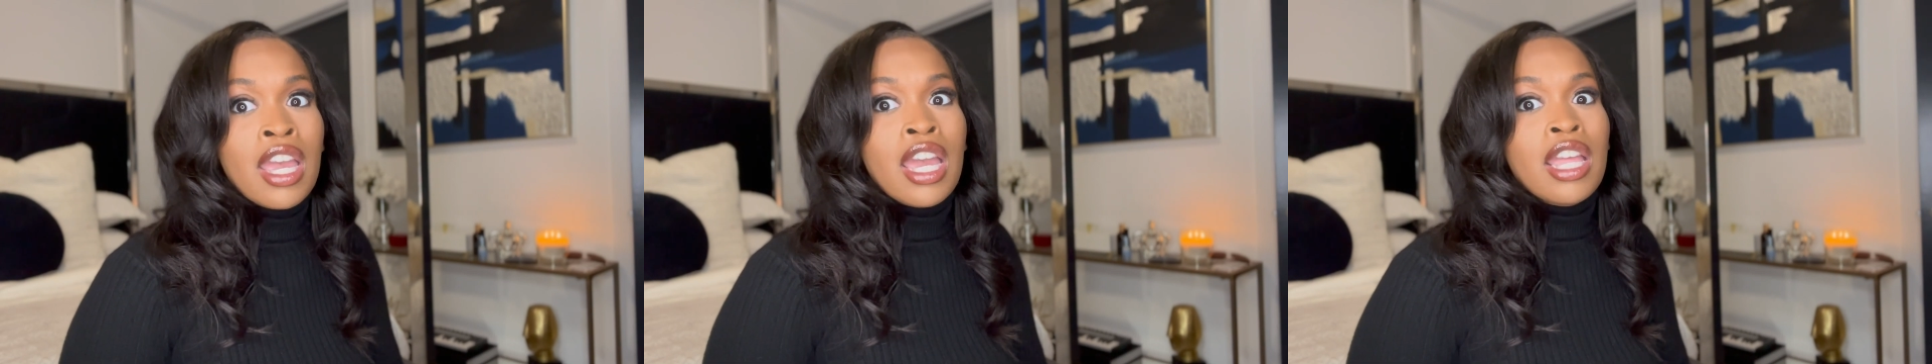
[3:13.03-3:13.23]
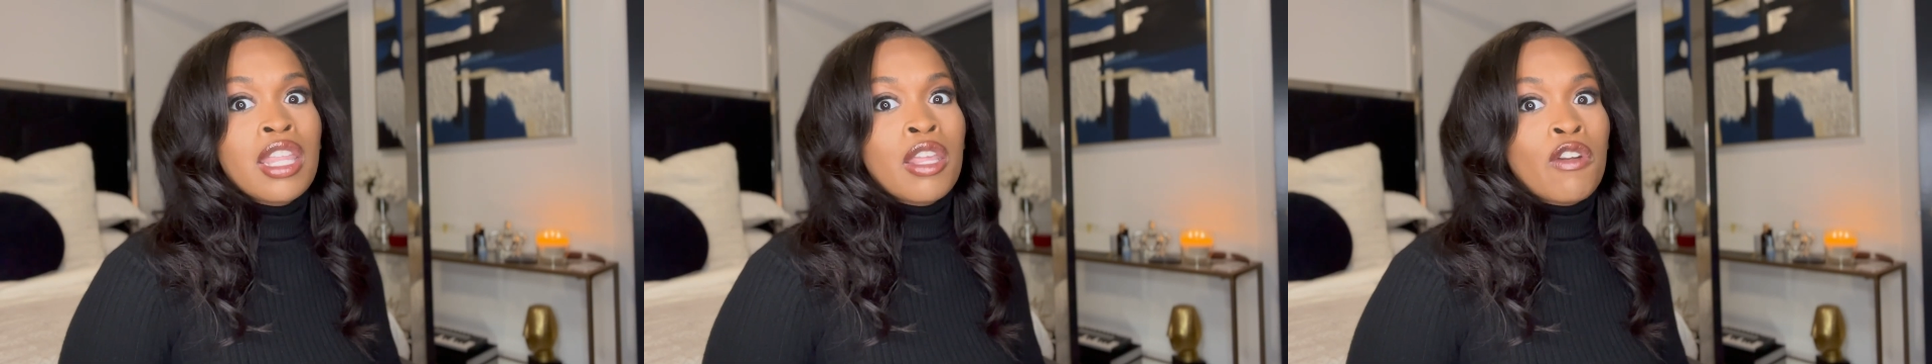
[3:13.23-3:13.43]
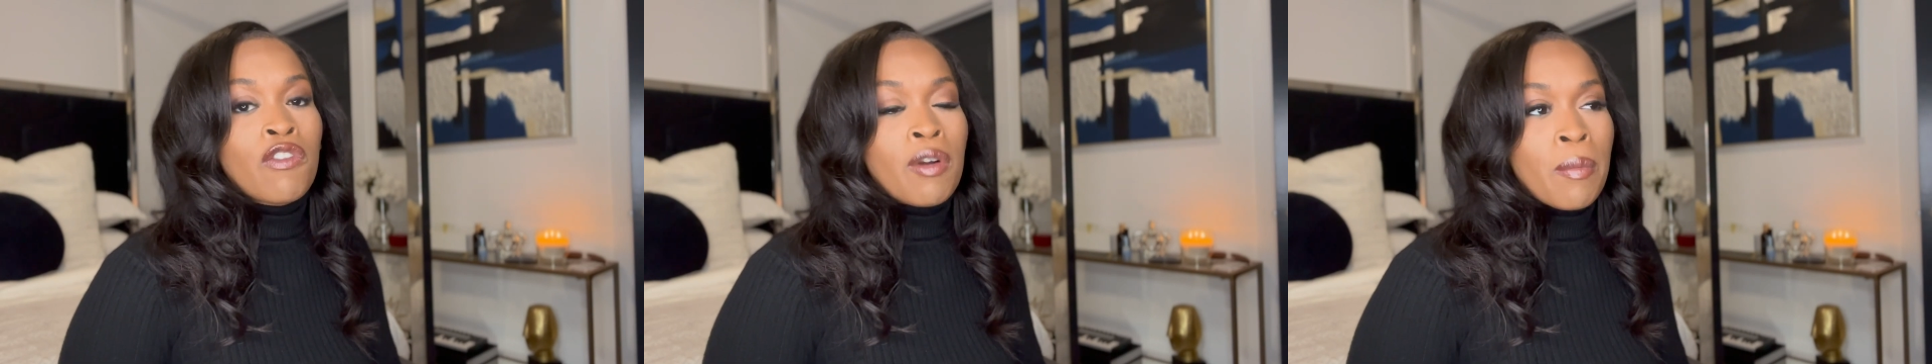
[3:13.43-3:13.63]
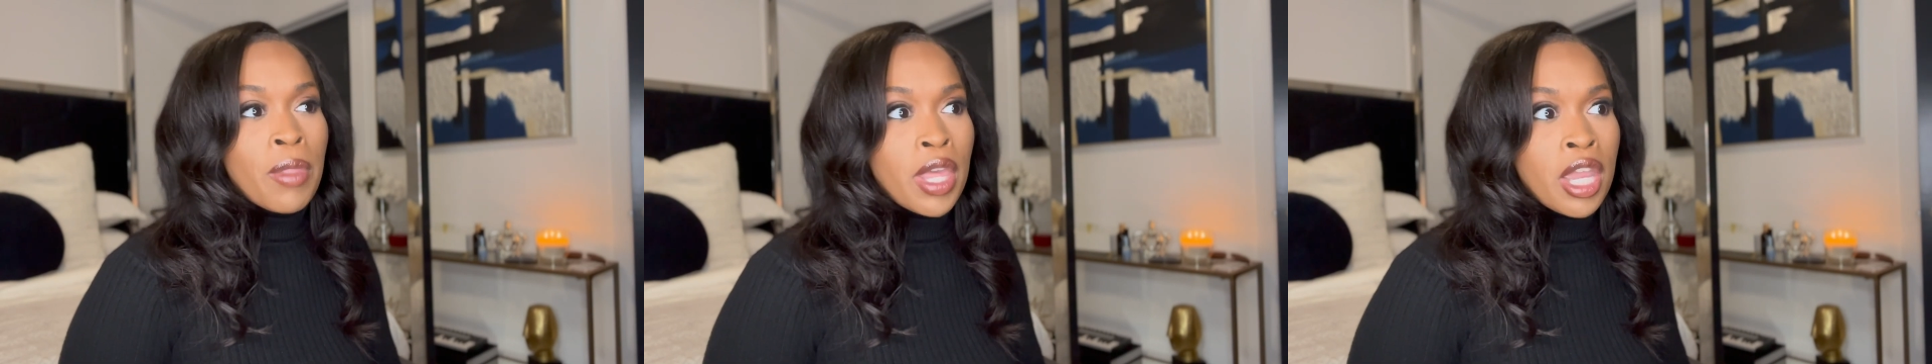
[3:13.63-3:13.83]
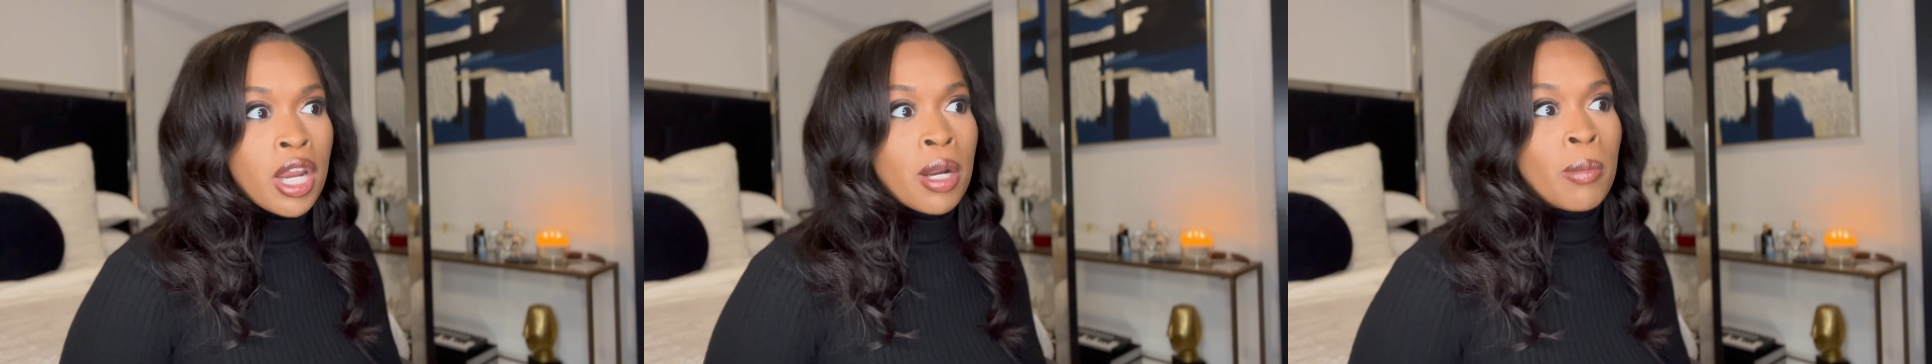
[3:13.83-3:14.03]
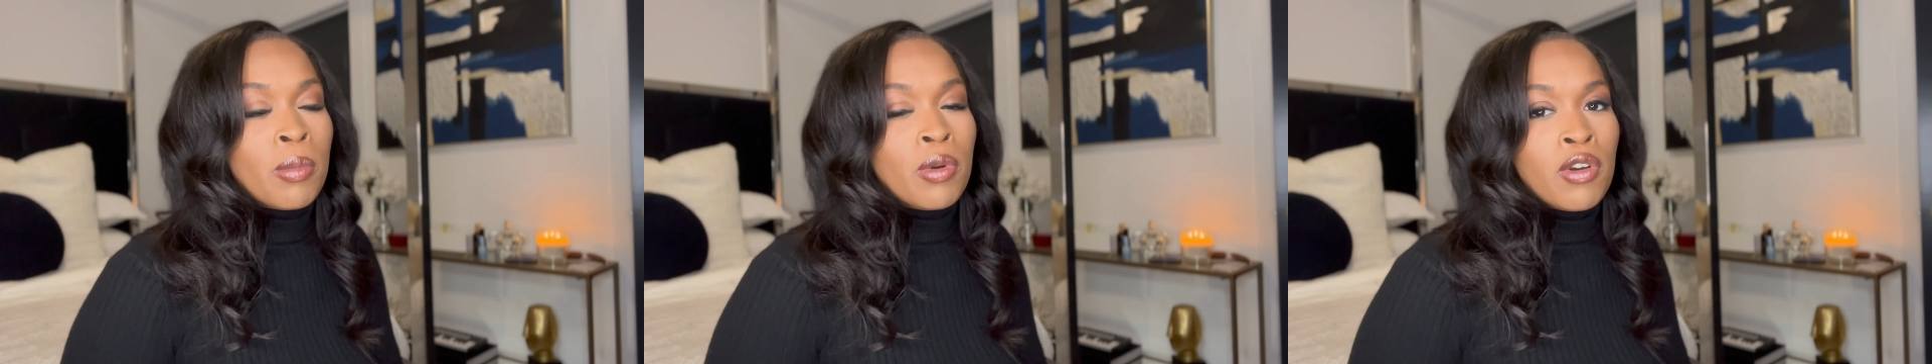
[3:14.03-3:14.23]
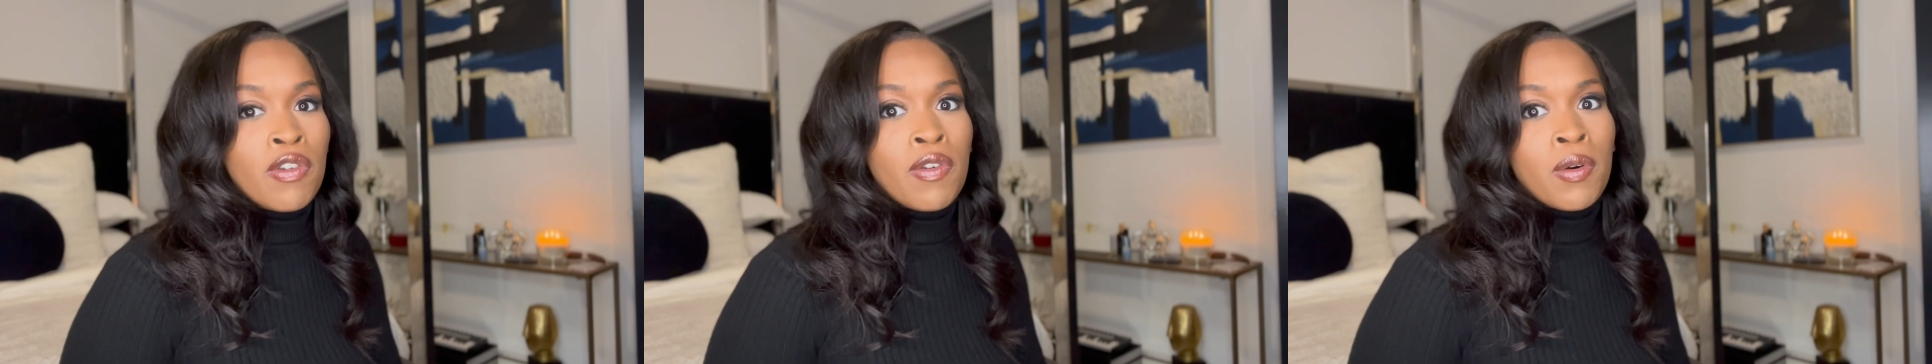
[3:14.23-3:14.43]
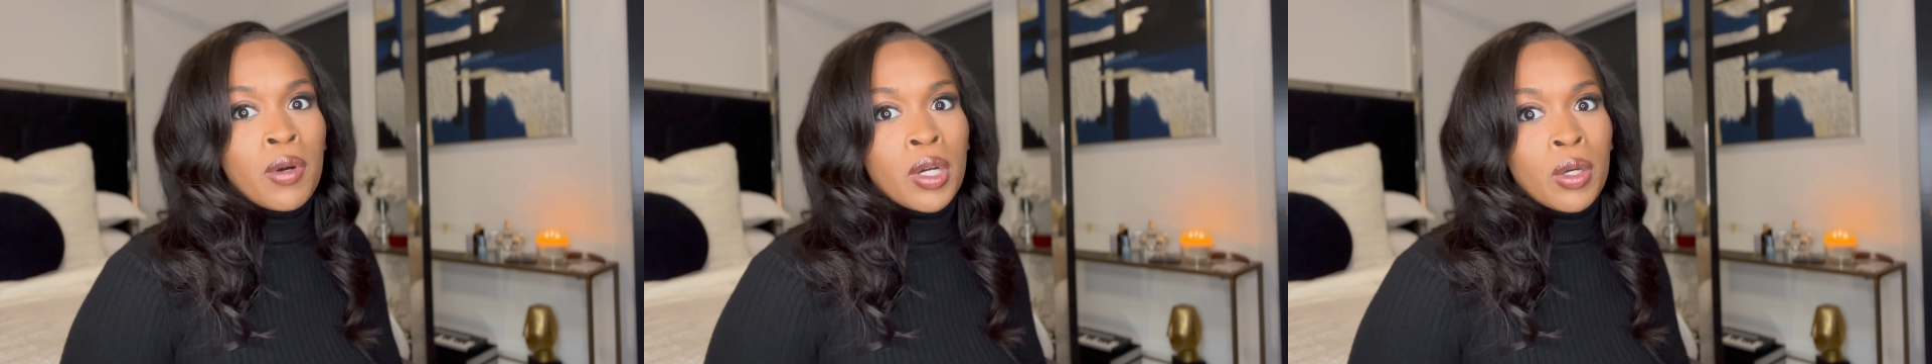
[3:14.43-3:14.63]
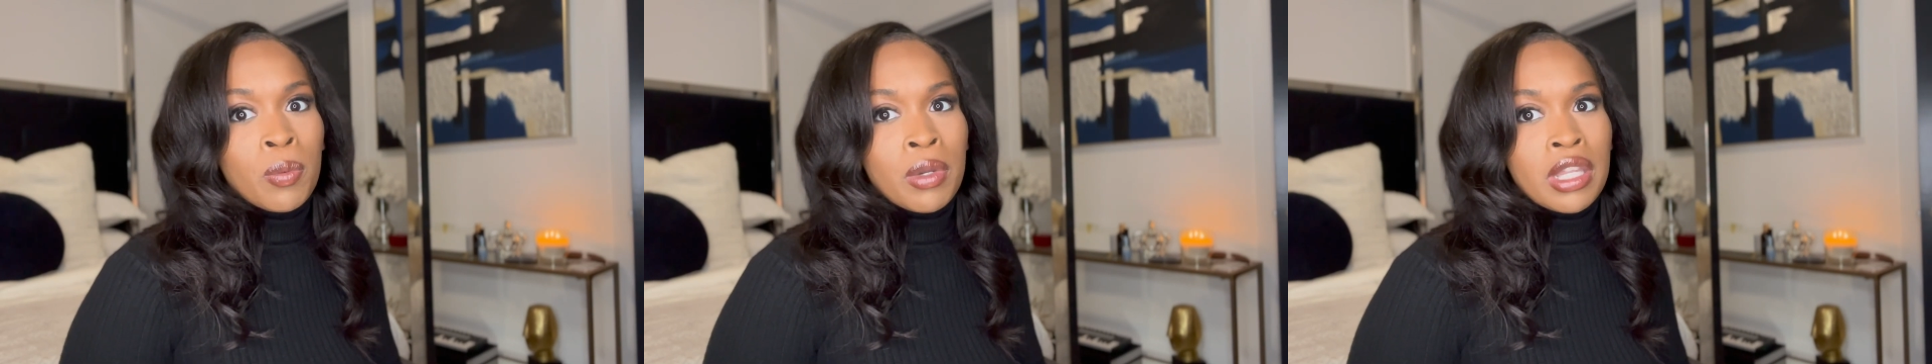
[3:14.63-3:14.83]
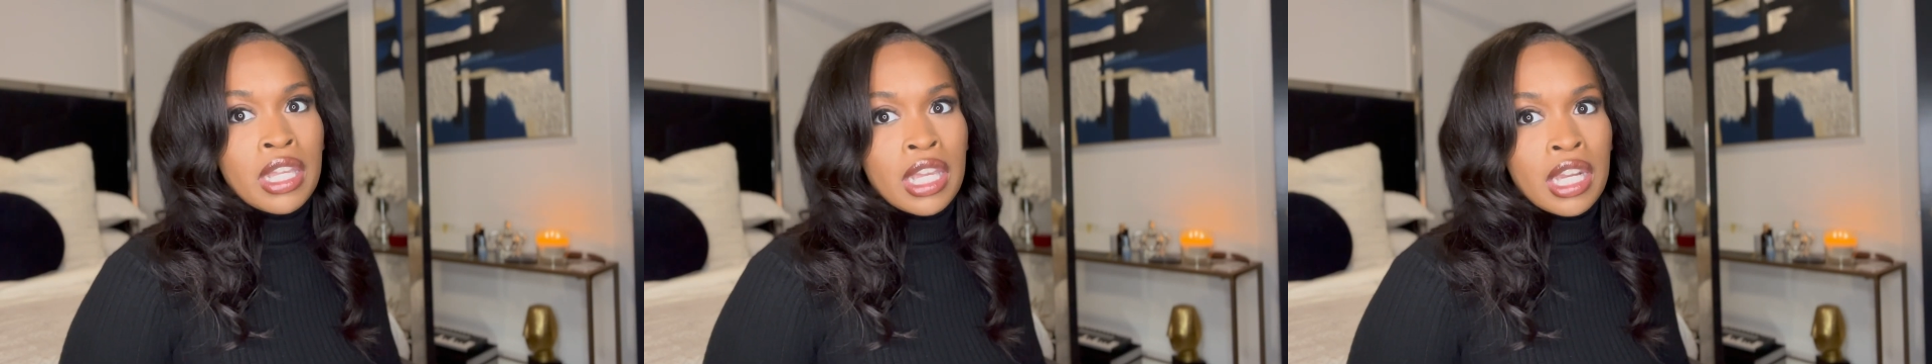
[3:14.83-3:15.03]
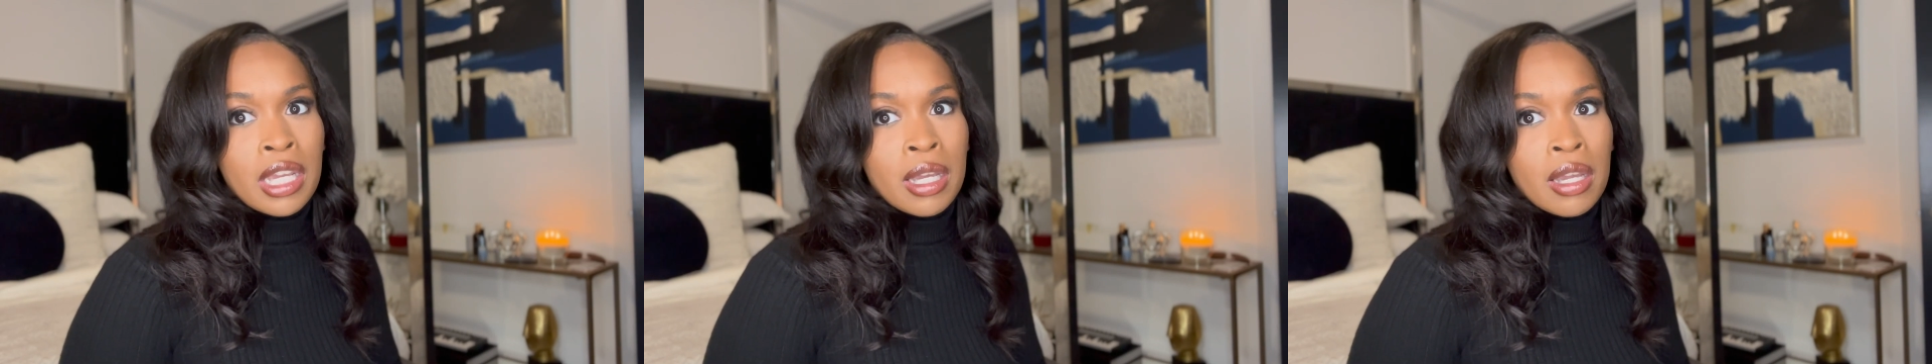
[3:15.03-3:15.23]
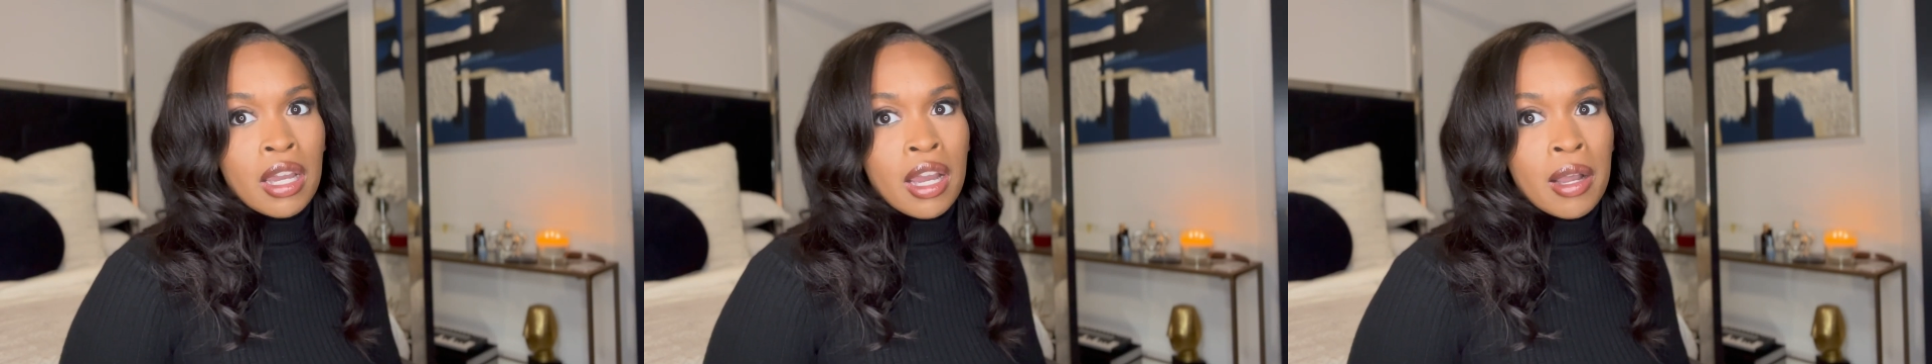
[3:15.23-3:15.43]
And then from there, move forward with getting